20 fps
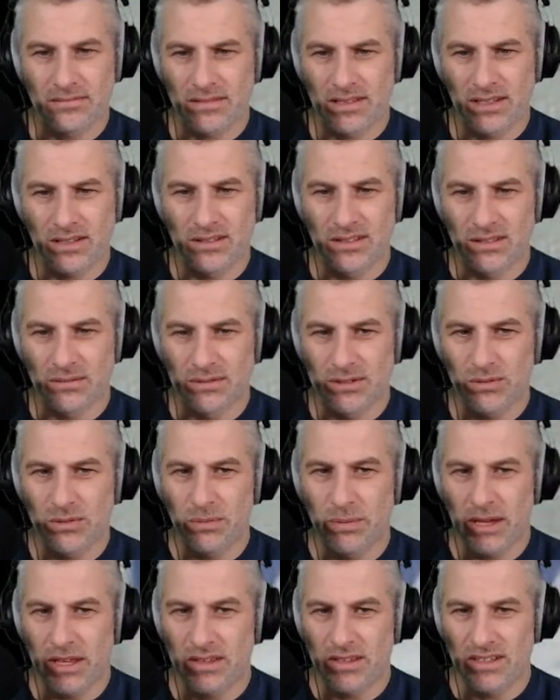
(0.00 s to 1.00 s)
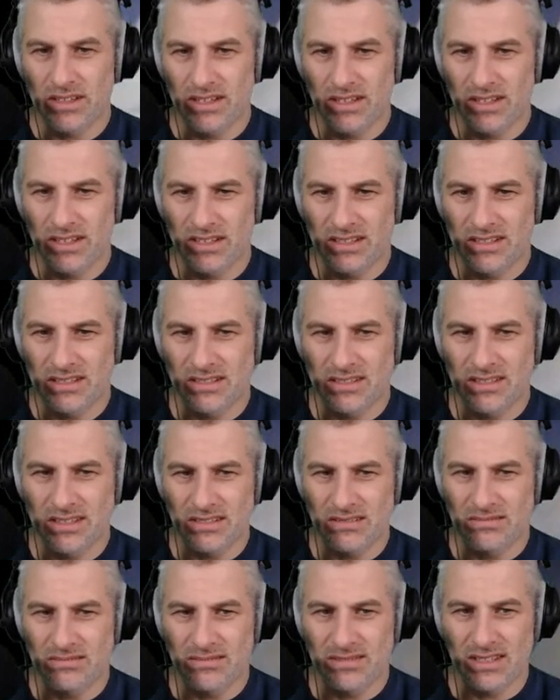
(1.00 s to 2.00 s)
god it was all about the uh, oh,
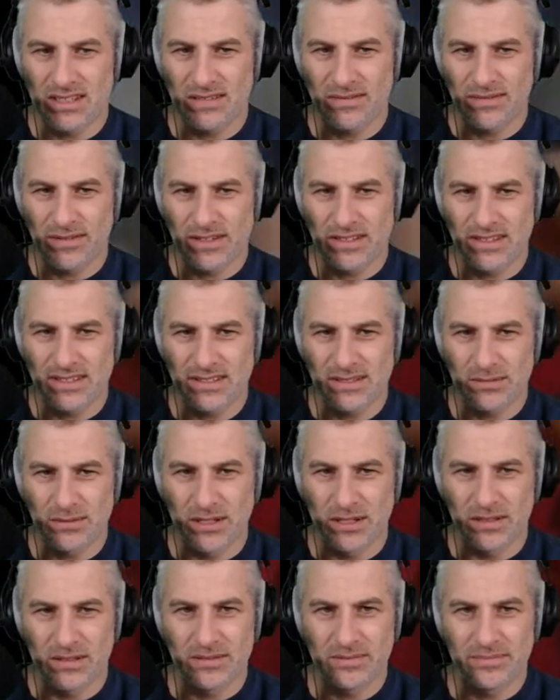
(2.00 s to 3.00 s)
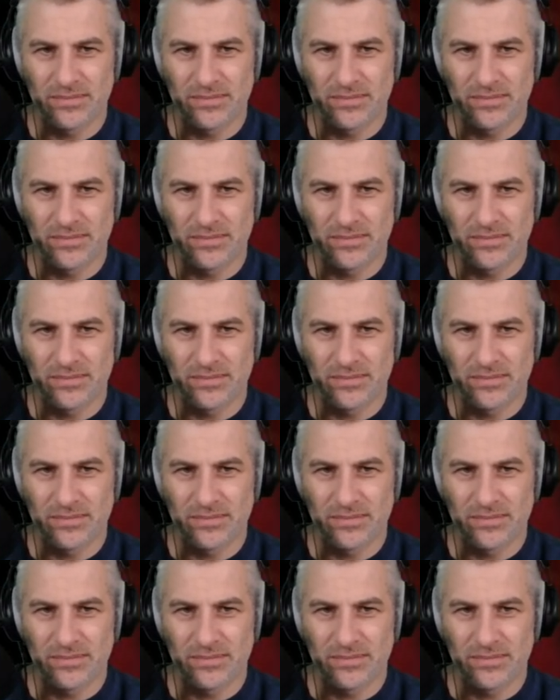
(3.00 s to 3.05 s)
defrizzers wasn't it